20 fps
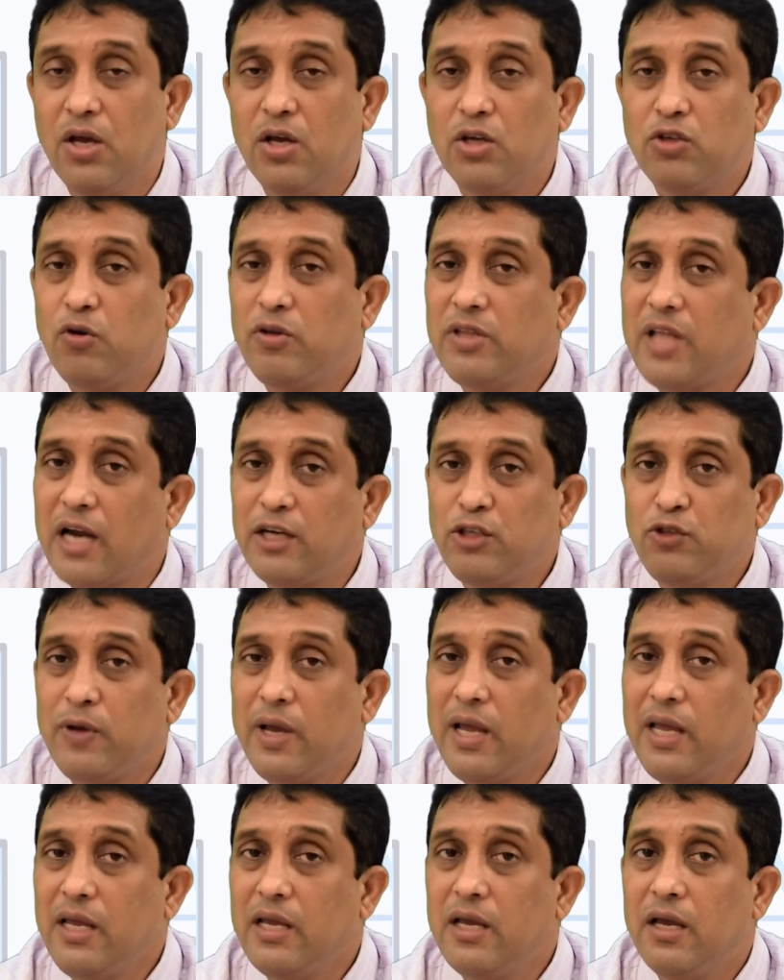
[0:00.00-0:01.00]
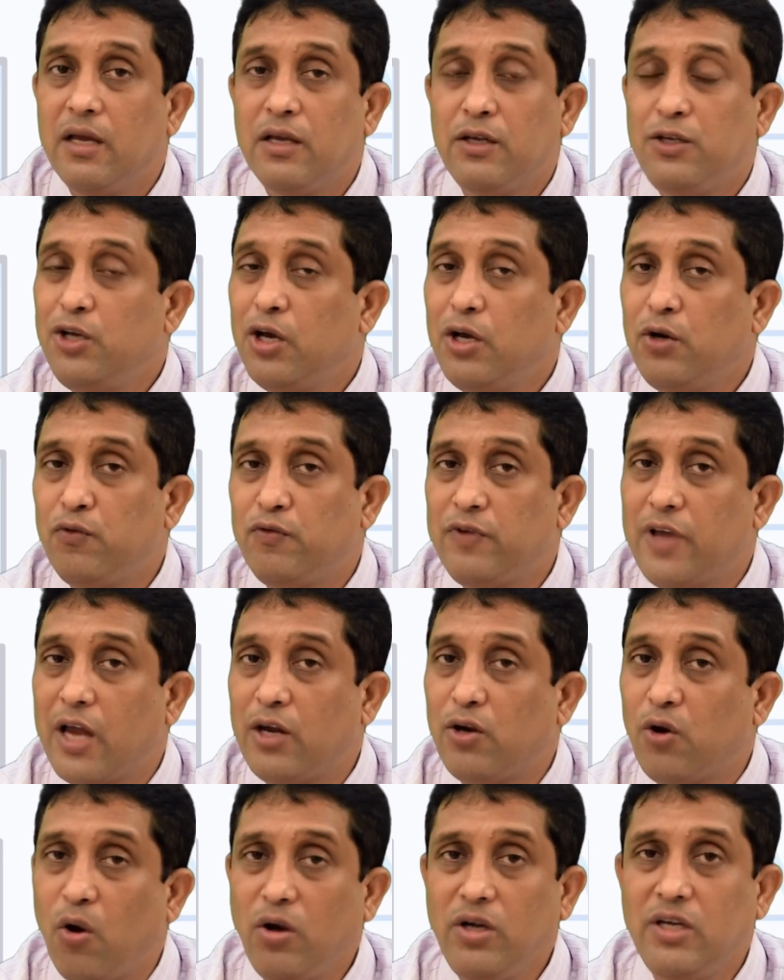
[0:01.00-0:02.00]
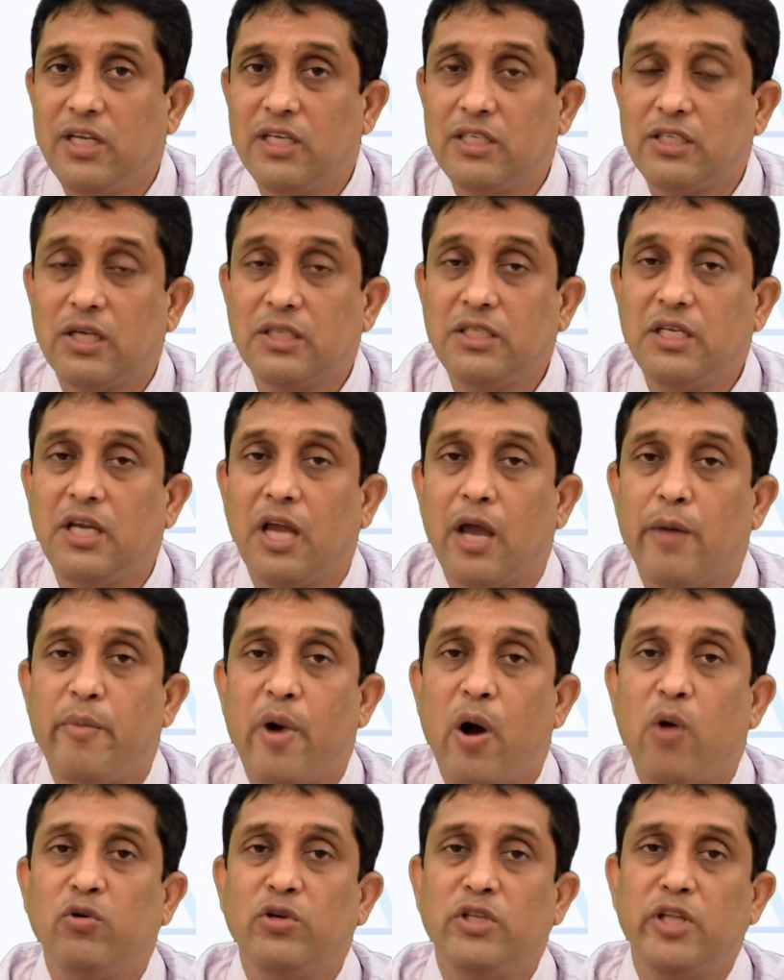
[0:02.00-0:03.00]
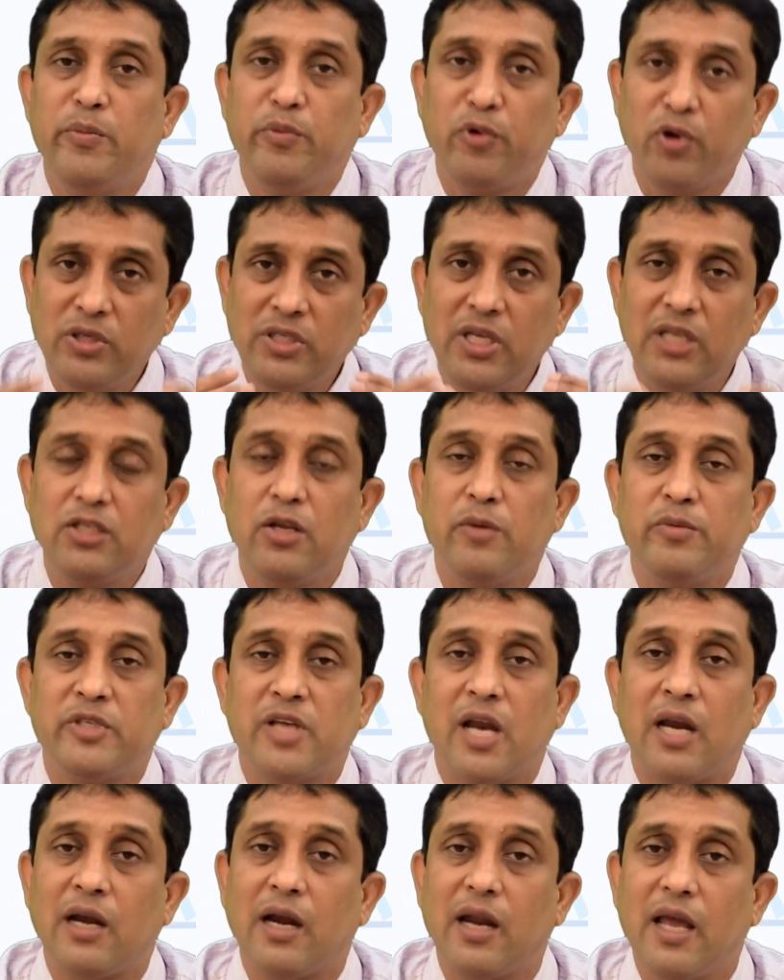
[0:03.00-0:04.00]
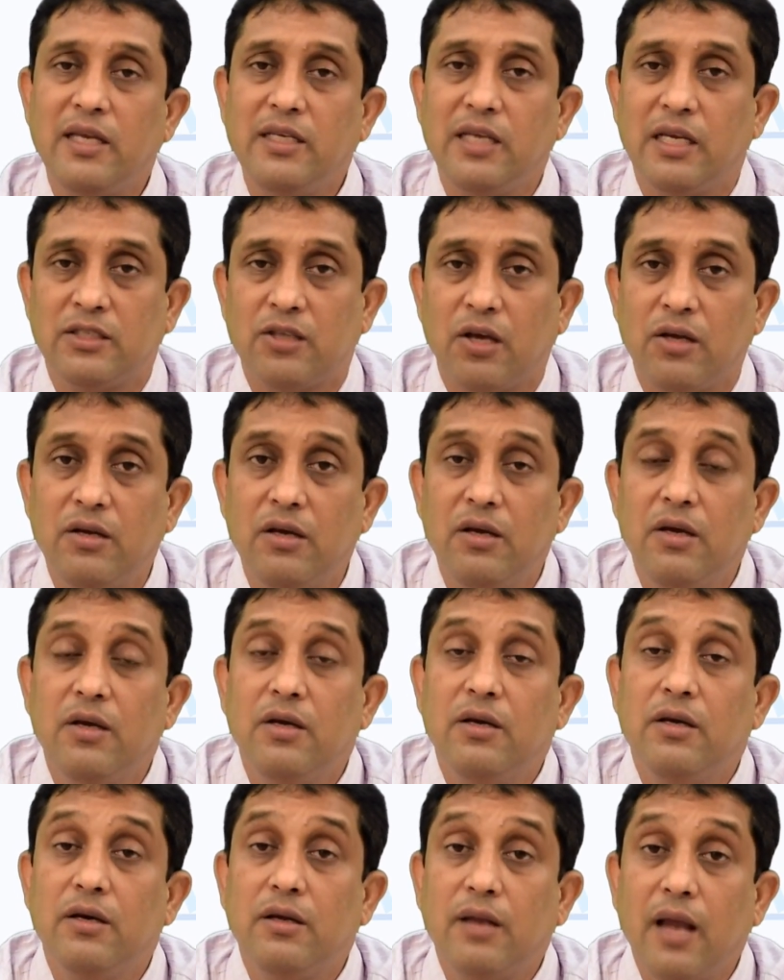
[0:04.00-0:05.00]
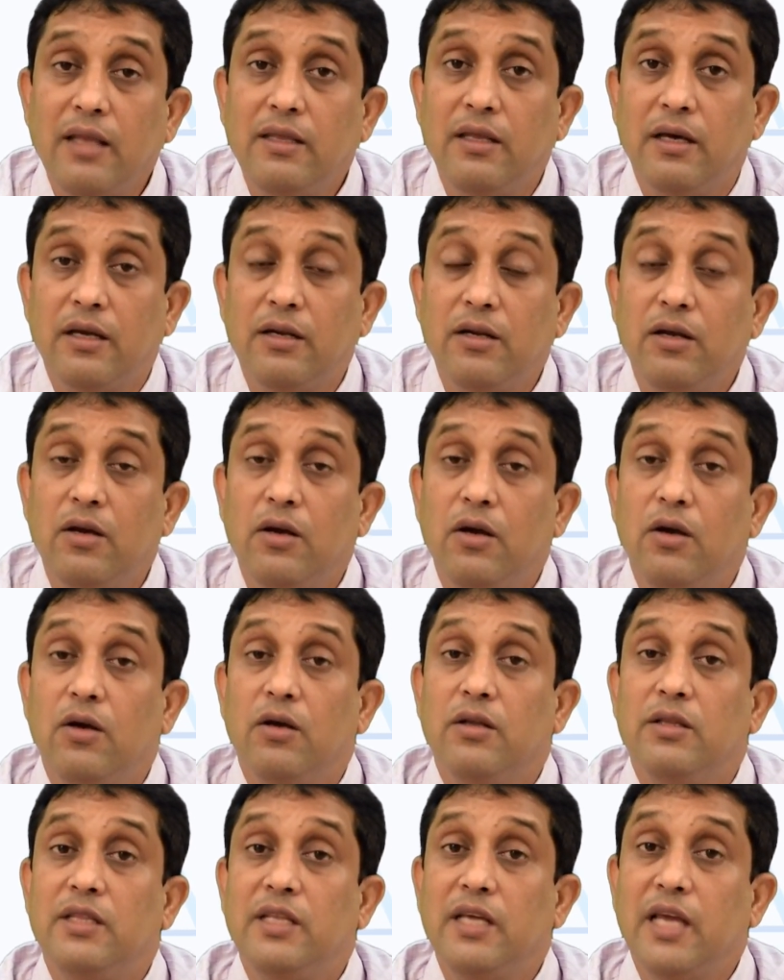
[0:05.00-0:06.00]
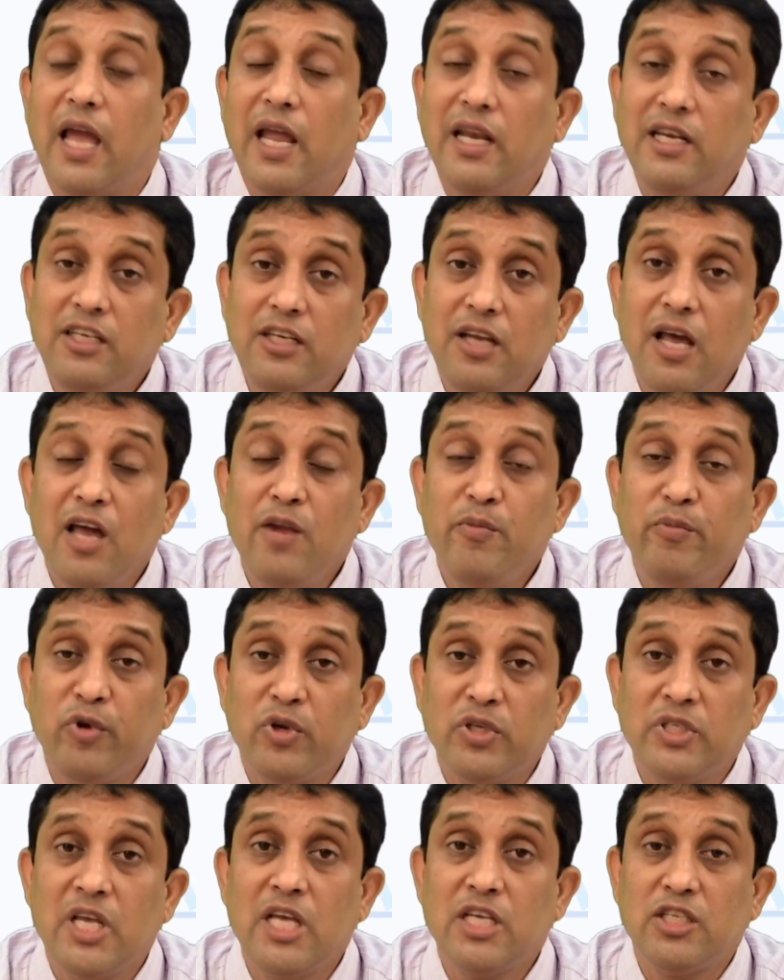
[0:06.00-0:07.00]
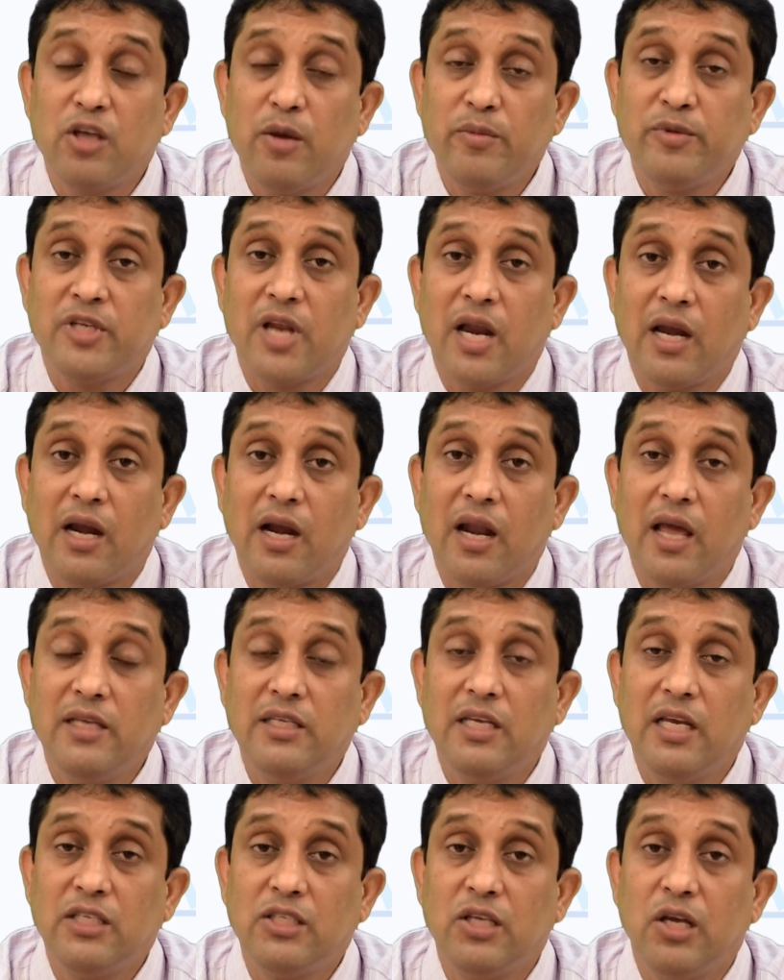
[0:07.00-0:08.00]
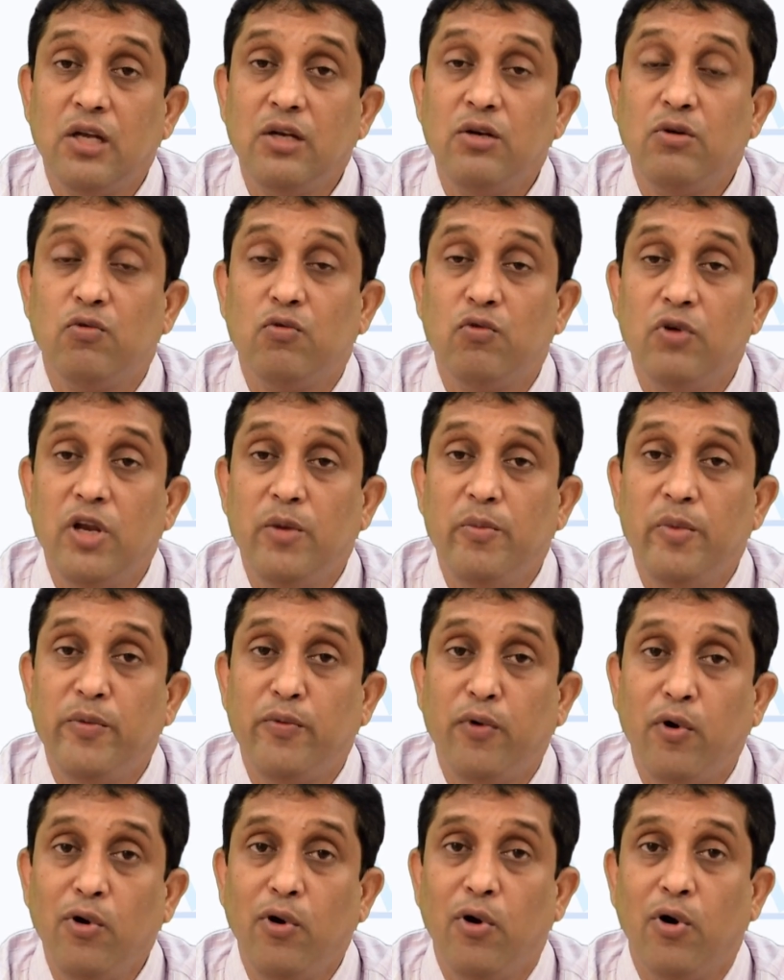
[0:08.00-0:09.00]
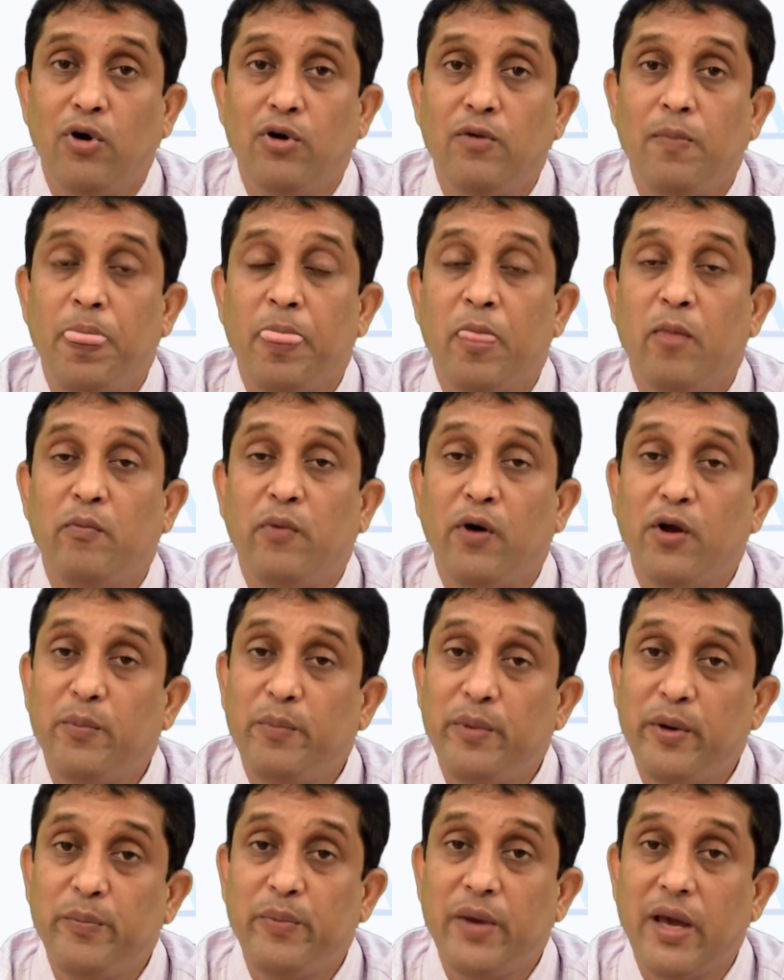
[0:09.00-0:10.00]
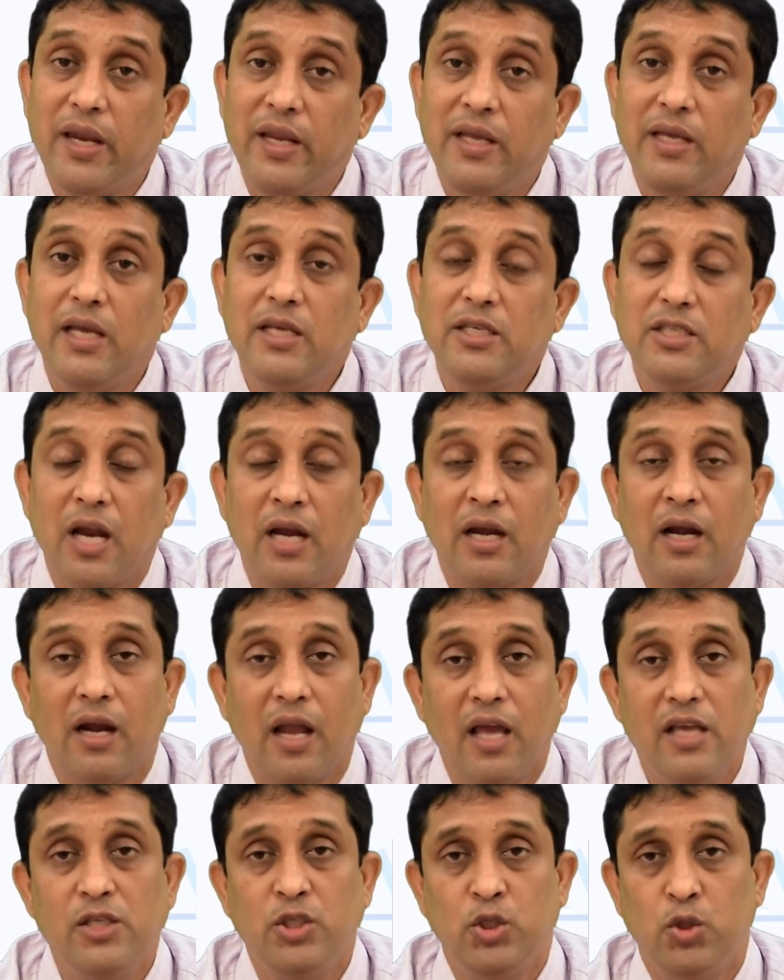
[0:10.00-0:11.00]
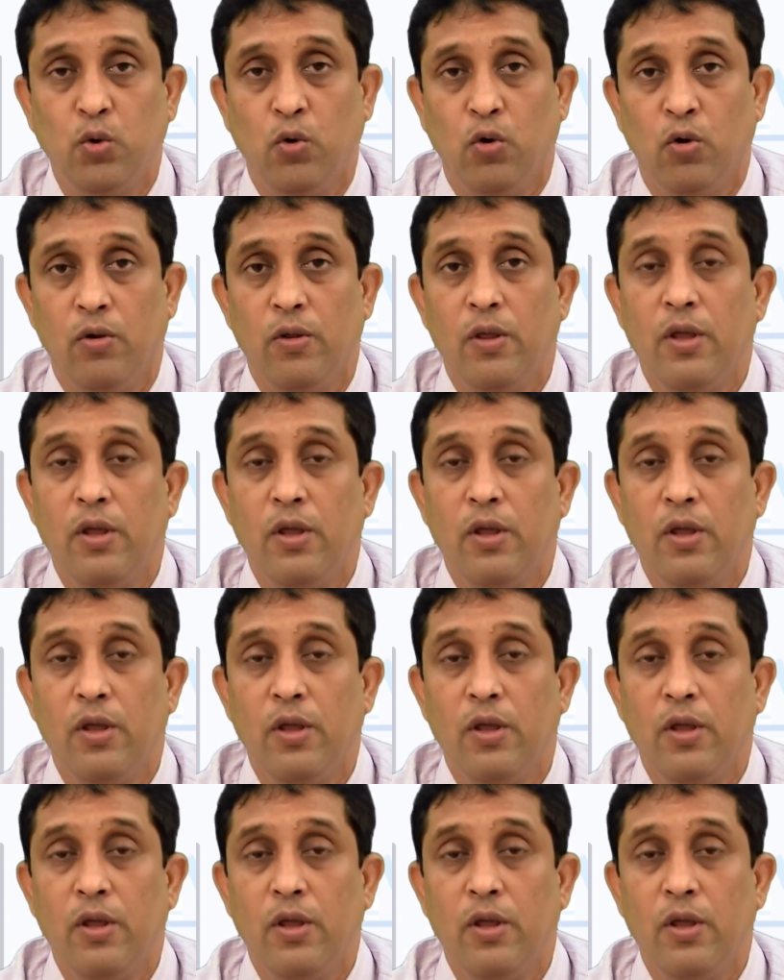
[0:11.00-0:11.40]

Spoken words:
So that's why here we are not discussing about the process of standardization, rather the entire process of standardization will be followed for preparing a standardized tool,